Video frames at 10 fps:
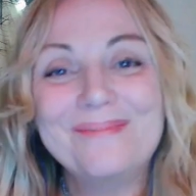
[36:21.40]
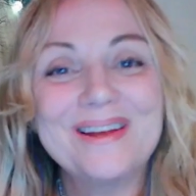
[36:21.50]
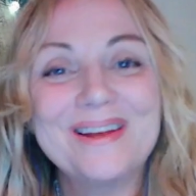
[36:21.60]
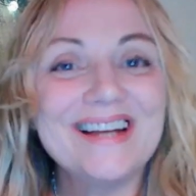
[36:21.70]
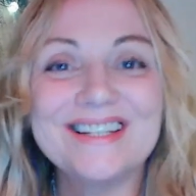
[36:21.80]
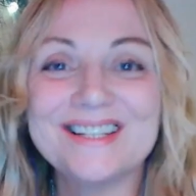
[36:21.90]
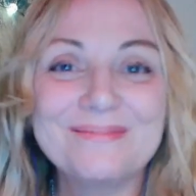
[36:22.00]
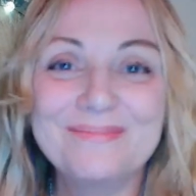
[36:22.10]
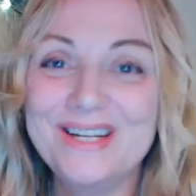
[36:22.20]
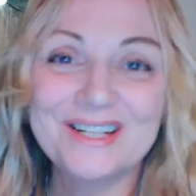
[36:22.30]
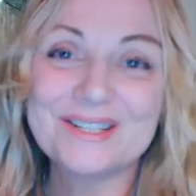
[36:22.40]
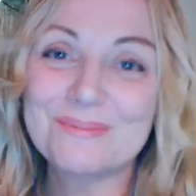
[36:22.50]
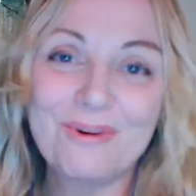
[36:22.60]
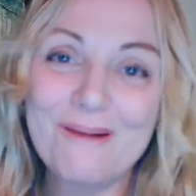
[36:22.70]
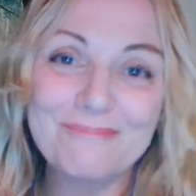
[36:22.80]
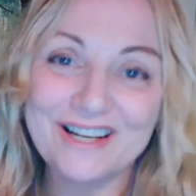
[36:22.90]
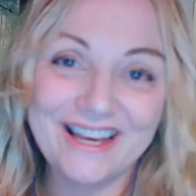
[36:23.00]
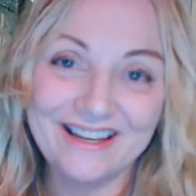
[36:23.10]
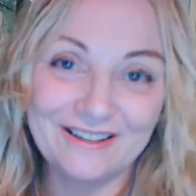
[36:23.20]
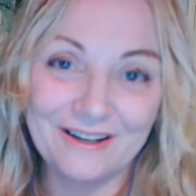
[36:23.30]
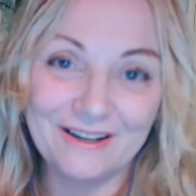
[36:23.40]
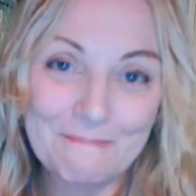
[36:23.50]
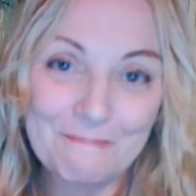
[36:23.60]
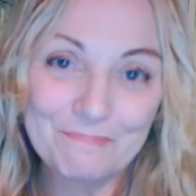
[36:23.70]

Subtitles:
But that doesn't mean it's propaganda.